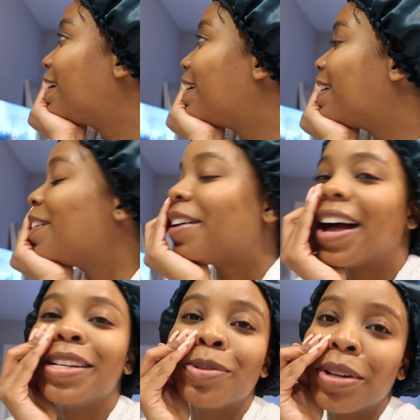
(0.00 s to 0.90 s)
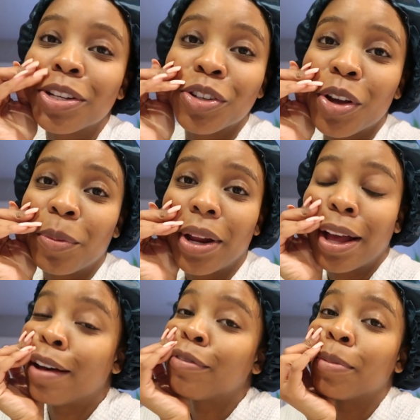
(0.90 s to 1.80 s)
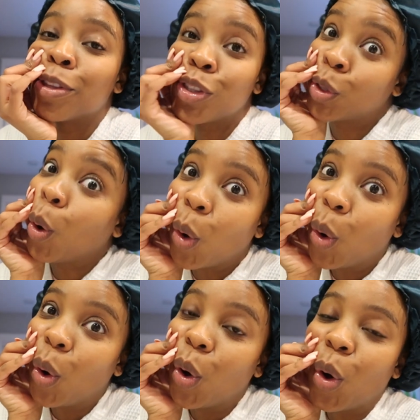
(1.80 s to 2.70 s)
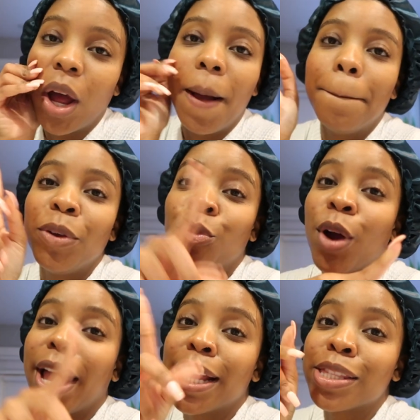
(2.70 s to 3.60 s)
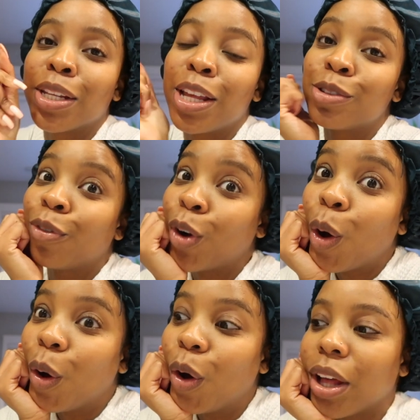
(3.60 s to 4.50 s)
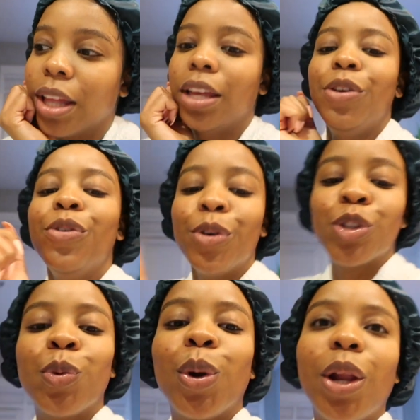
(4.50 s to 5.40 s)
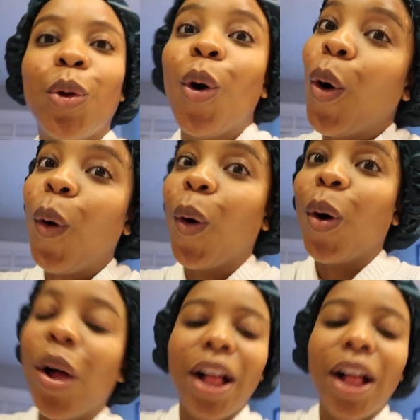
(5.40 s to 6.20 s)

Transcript: I just wanted to show y'all what I got from the store before I end today's vlog. You know, do a little haul.